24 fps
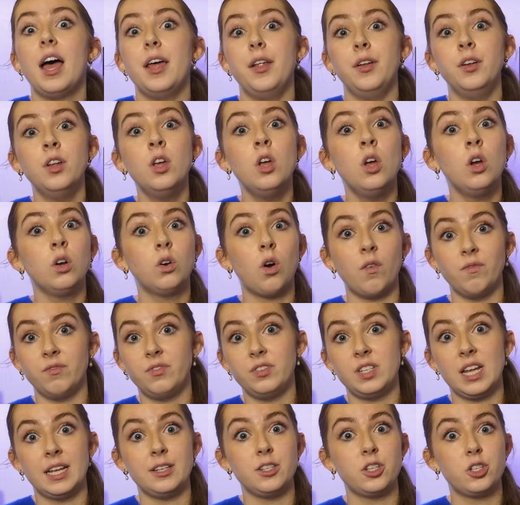and
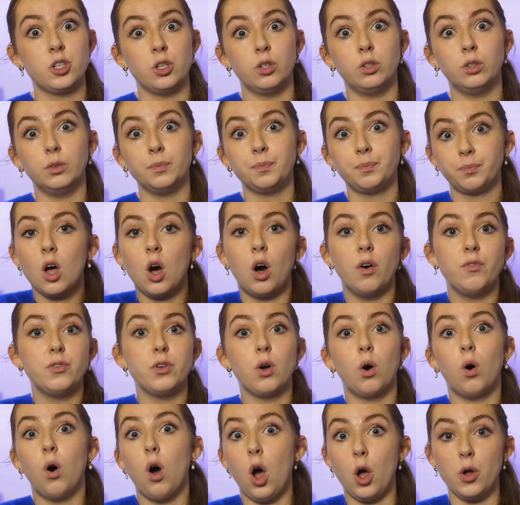confidential of
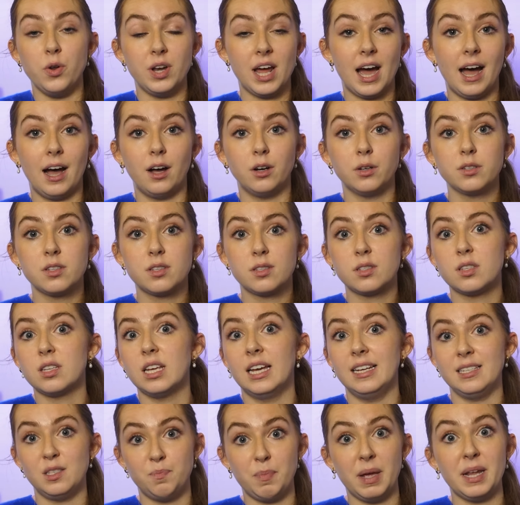your own house
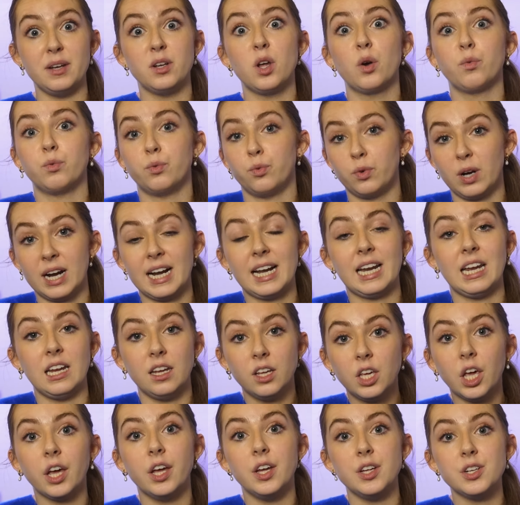has been really
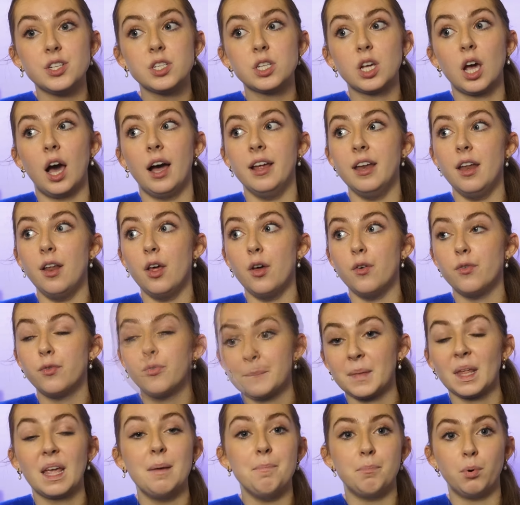good kind of
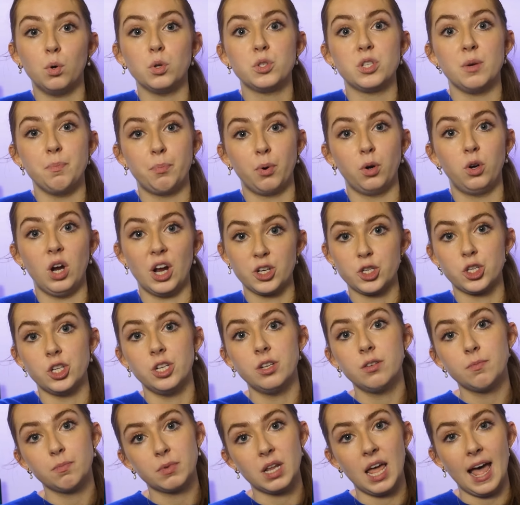important
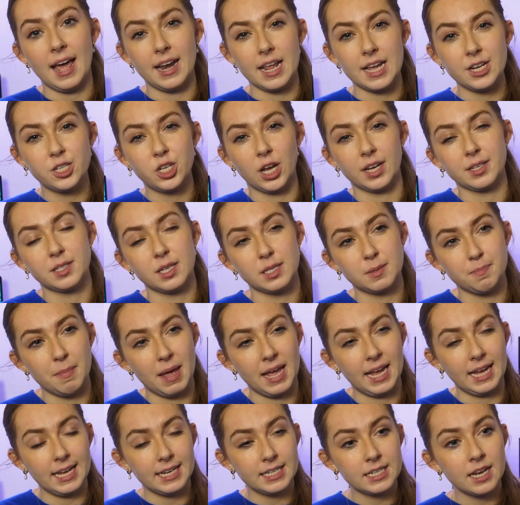progression that NHS has
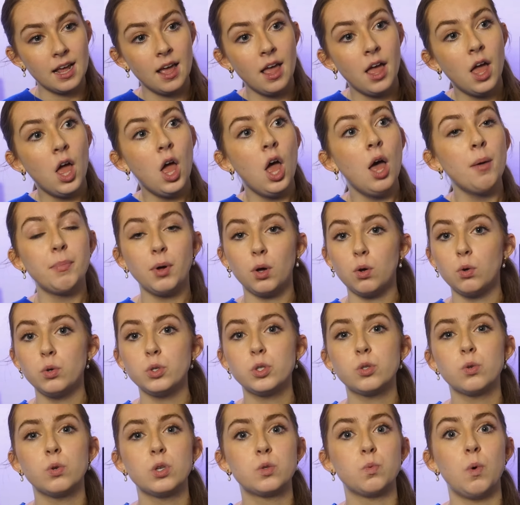made. But
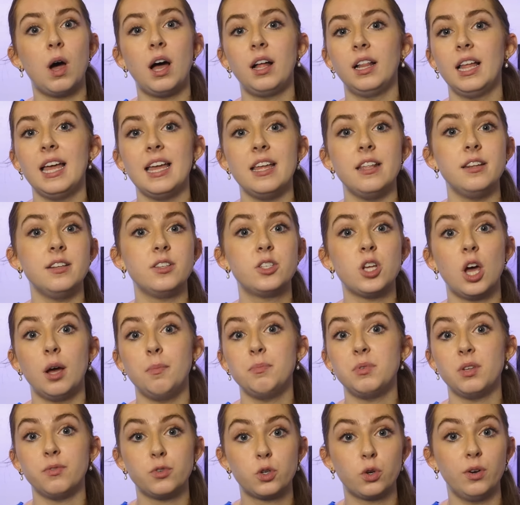also as well in
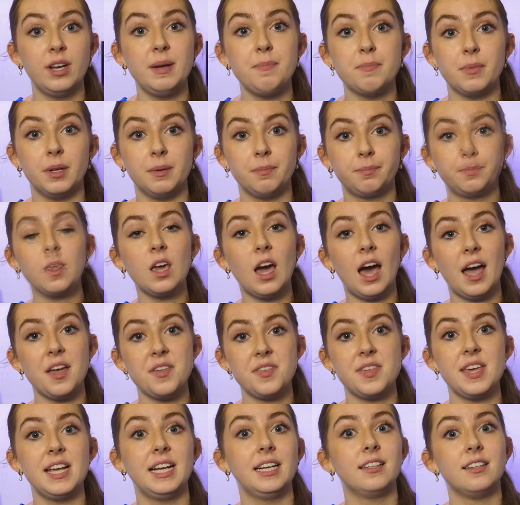terms of treatment, I
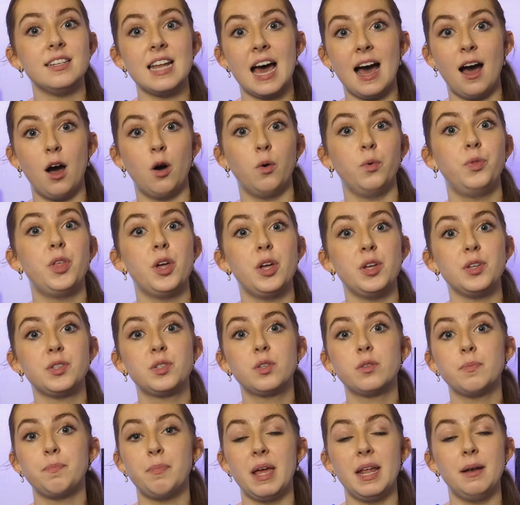think now
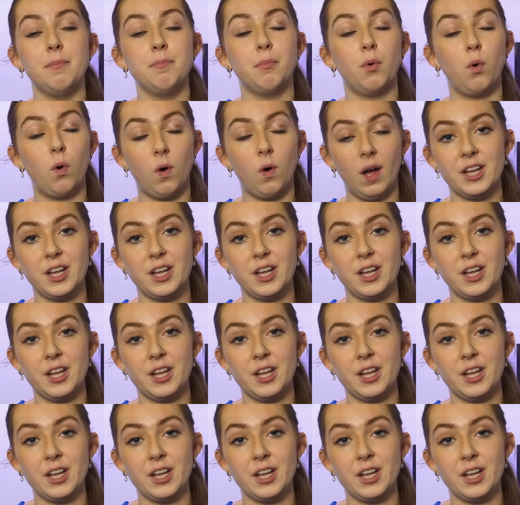there's been more